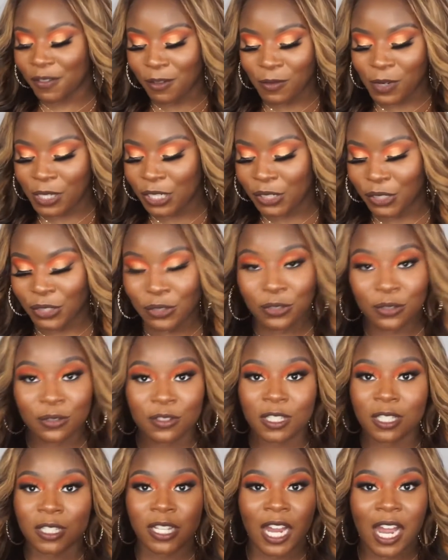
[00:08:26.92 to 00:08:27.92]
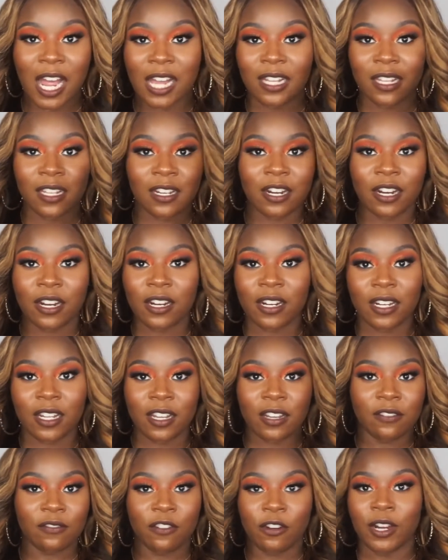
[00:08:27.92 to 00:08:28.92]
you want to do, style it, curl
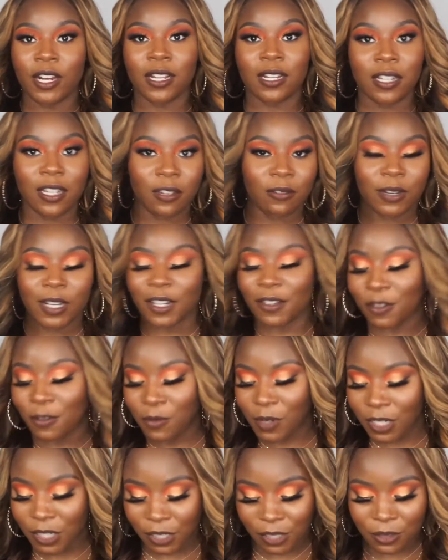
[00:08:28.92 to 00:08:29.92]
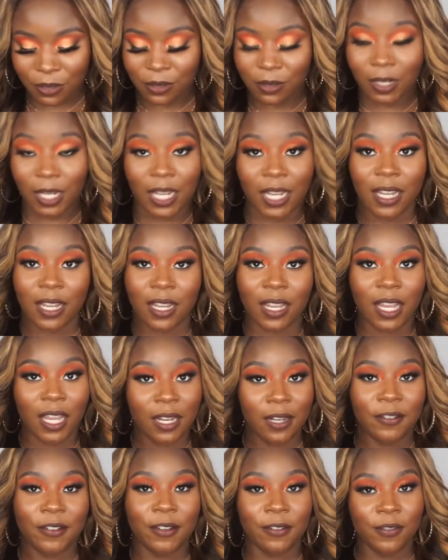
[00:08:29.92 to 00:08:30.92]
it, crinkle it, whatever you want to do. And
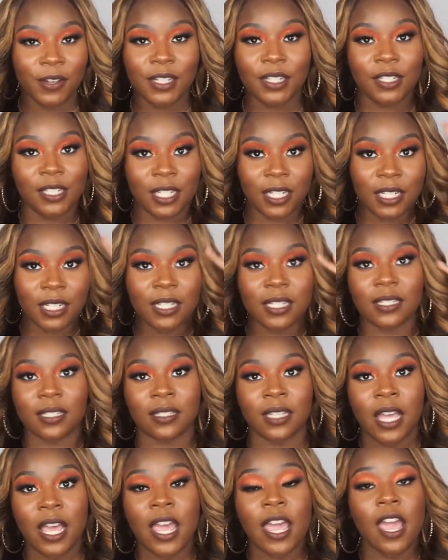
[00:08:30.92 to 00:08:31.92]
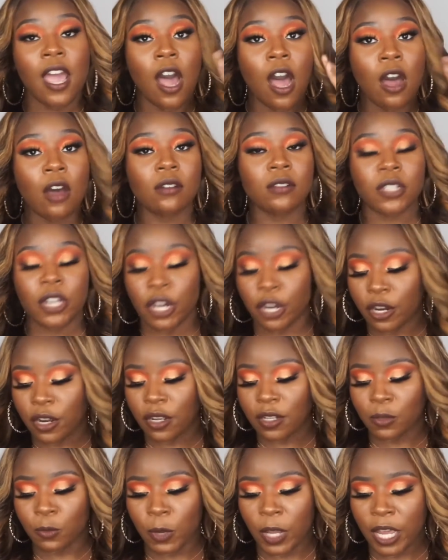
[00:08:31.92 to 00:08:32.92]
it, it really does. It holds
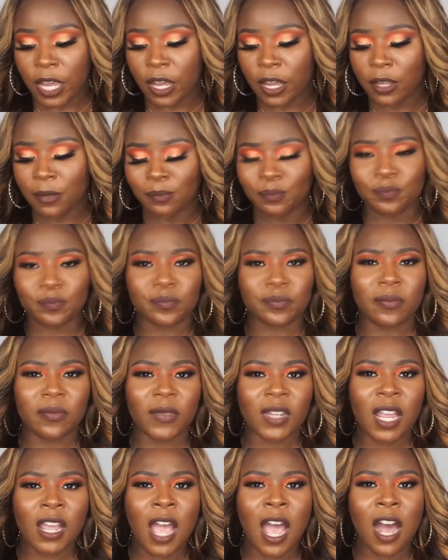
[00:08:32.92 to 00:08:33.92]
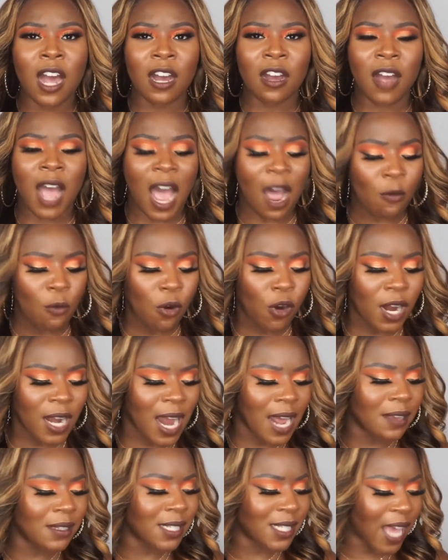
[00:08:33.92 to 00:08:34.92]
curls well. Uh, I wore it
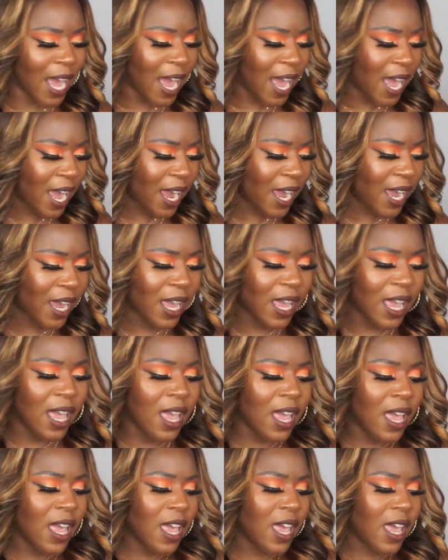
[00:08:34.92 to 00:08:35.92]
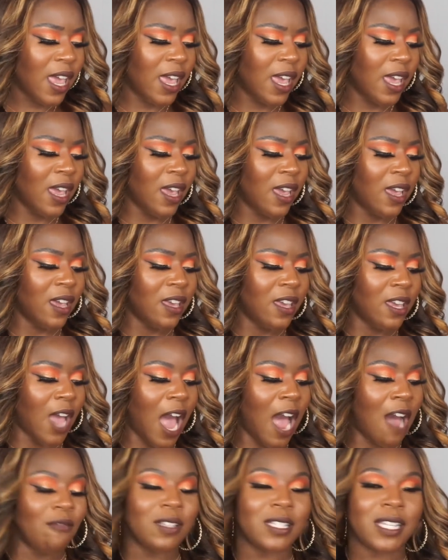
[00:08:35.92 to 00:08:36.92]
outside and
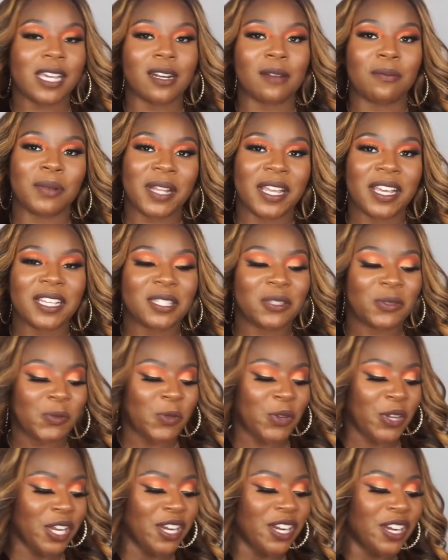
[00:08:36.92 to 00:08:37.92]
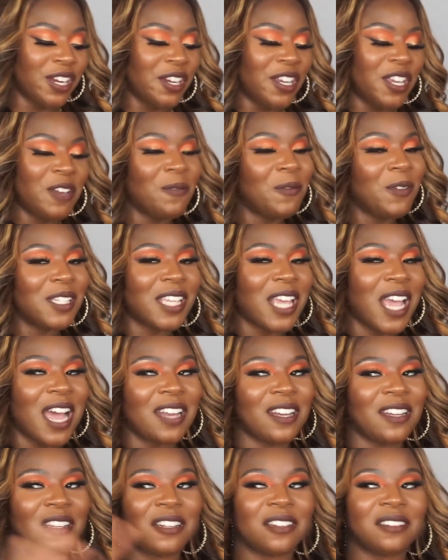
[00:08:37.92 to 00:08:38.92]
I was at a place where it was
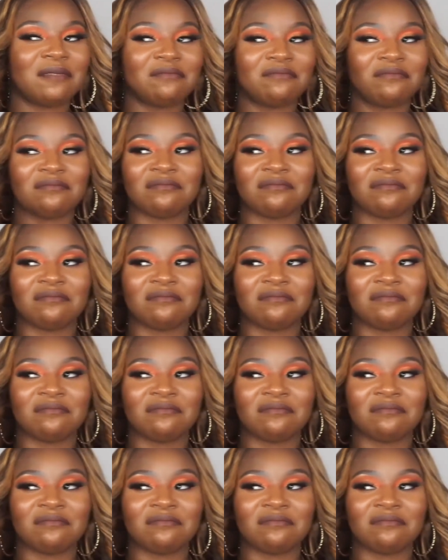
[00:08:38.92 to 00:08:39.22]
kind of